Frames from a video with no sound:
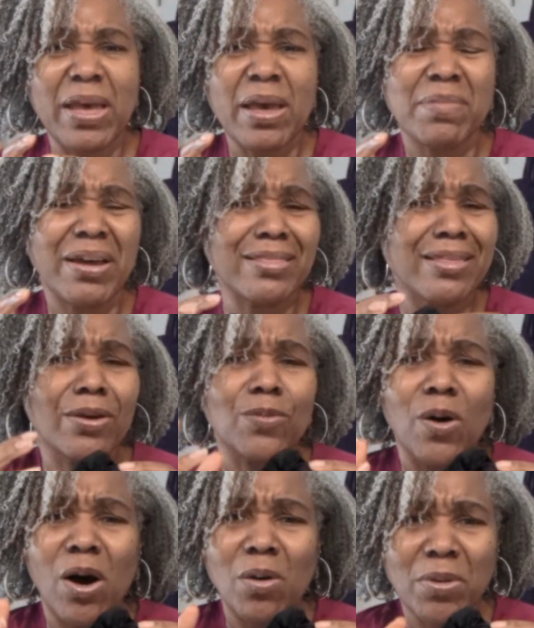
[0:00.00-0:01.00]
But I think
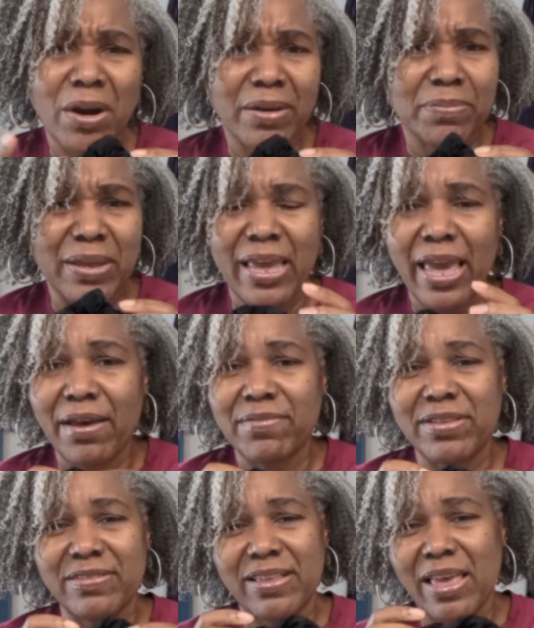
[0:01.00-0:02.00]
Walmart may have the
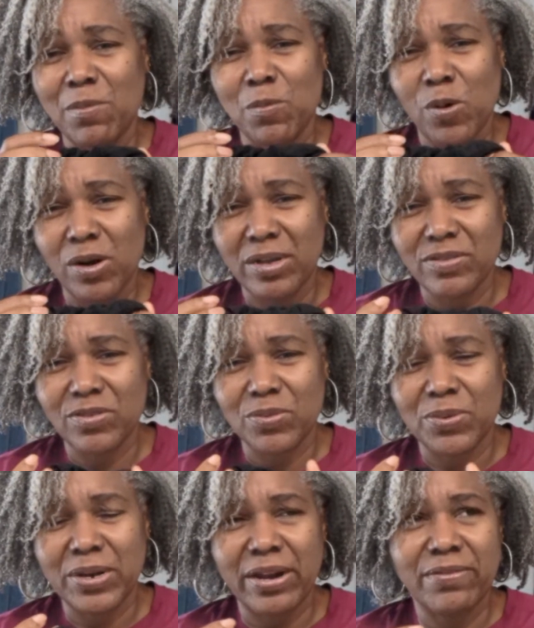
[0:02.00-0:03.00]
same ones or
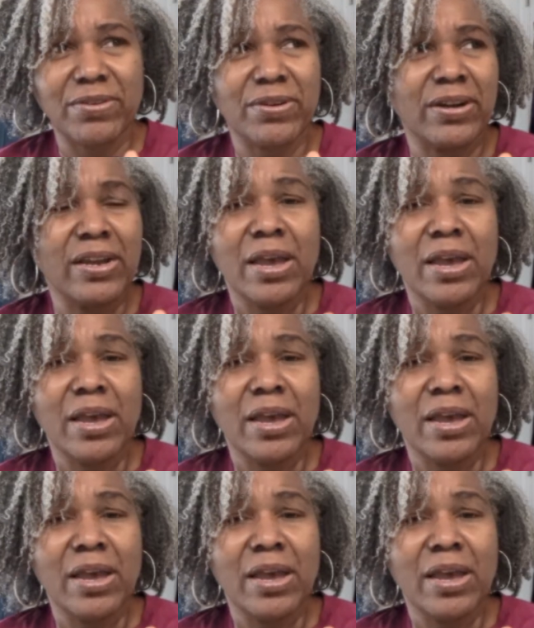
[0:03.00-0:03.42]
whatever.